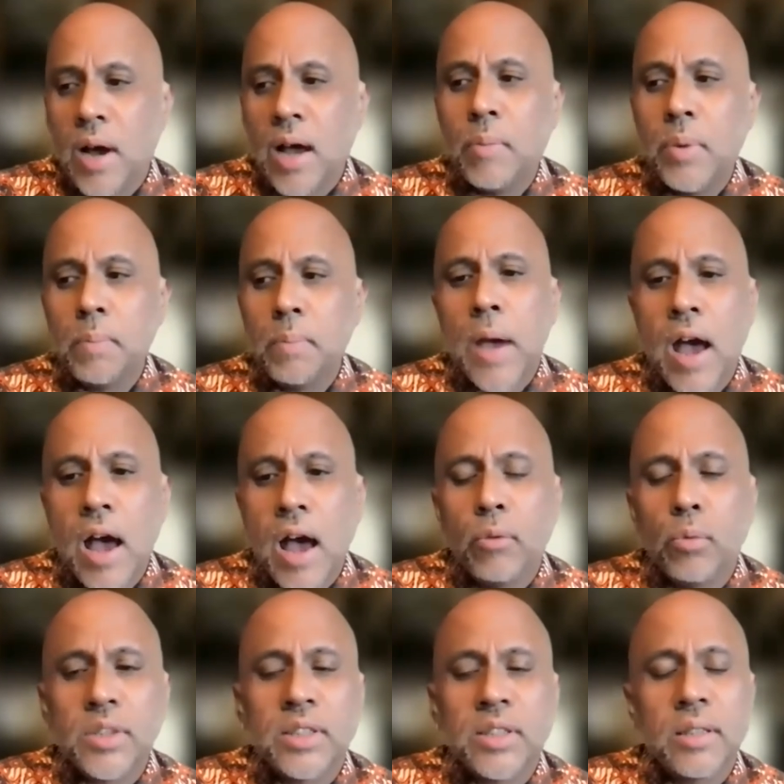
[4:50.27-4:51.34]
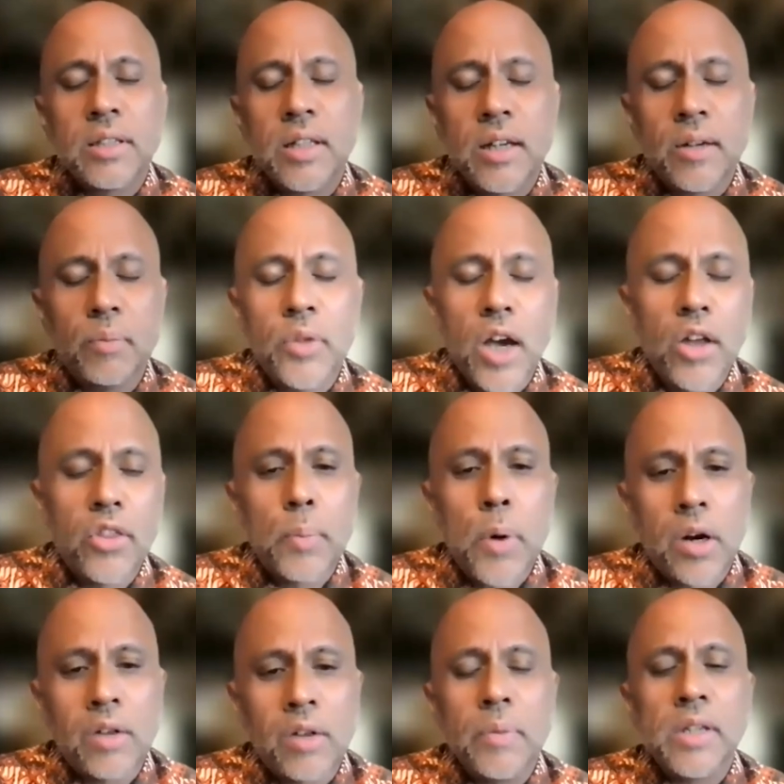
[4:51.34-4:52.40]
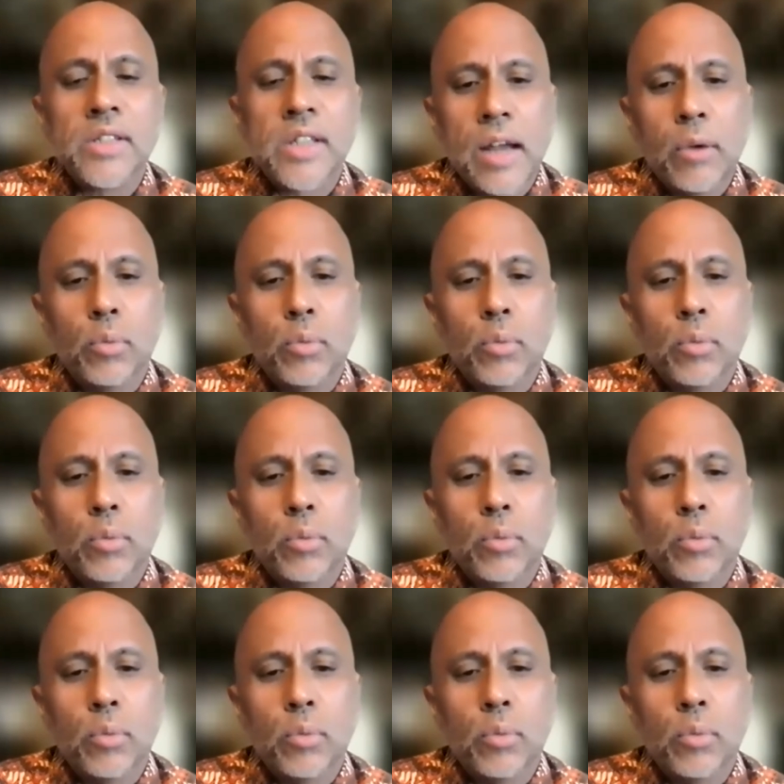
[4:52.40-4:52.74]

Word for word: I've been back, I was, um, the other part of me is that I